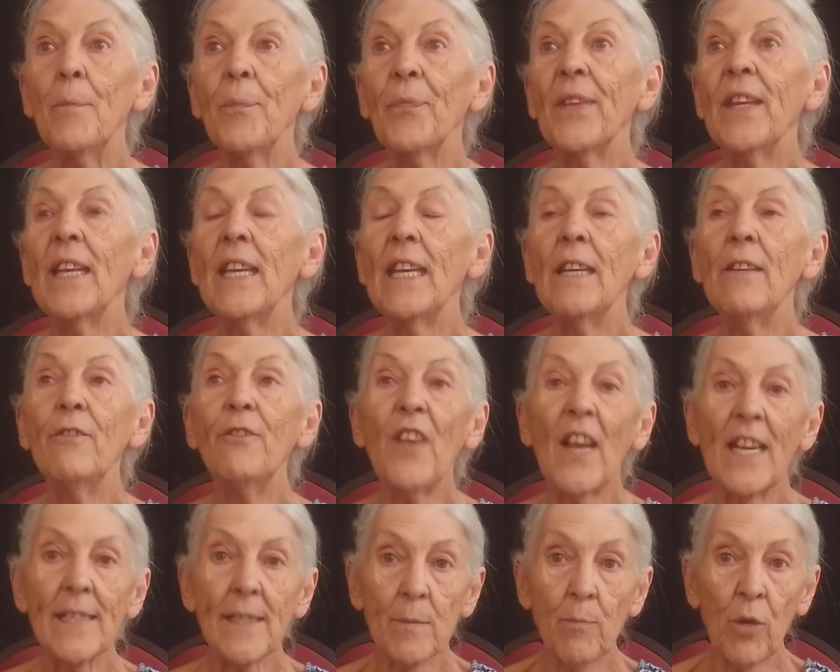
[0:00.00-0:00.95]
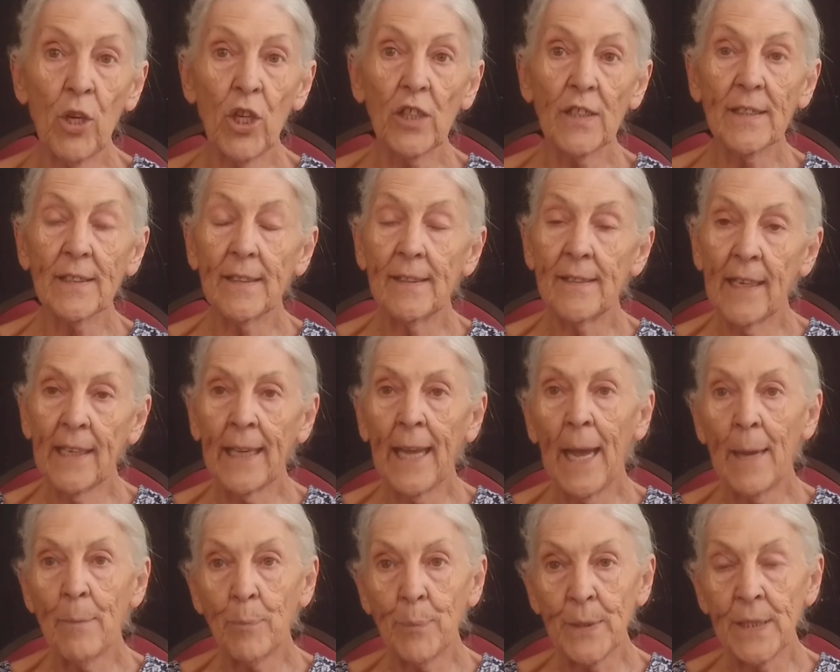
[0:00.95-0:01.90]
the face masks, the
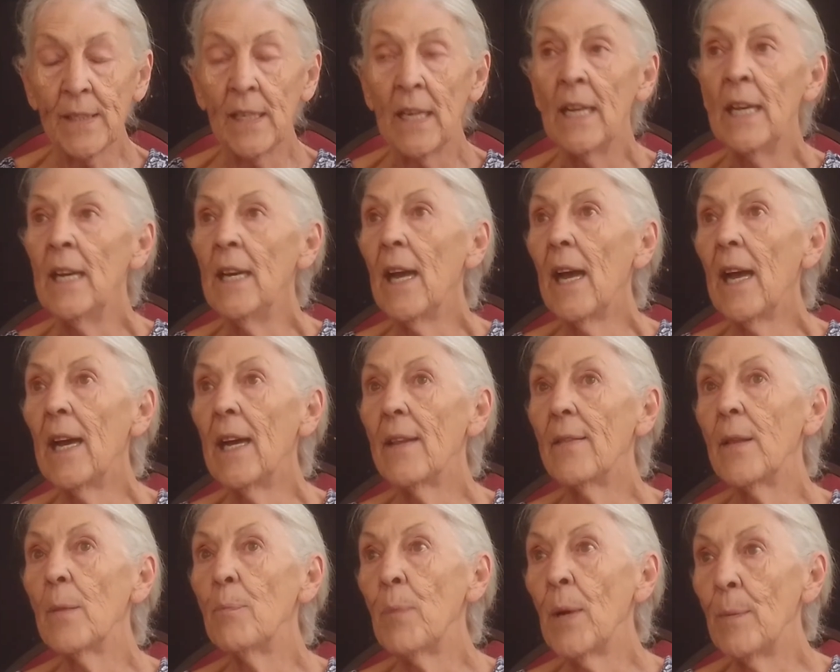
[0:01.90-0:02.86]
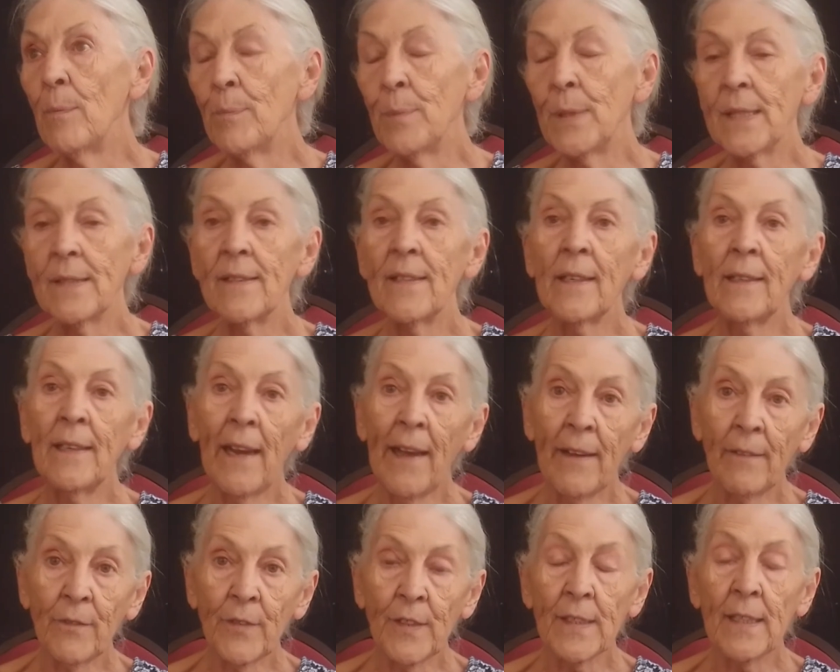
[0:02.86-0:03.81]
caps, the bibs, the
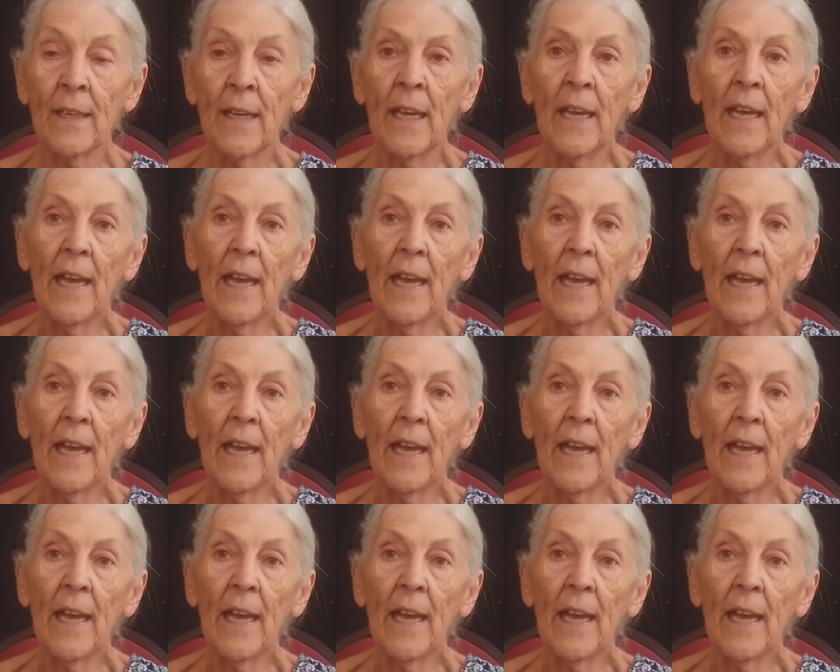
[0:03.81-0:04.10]
gloves,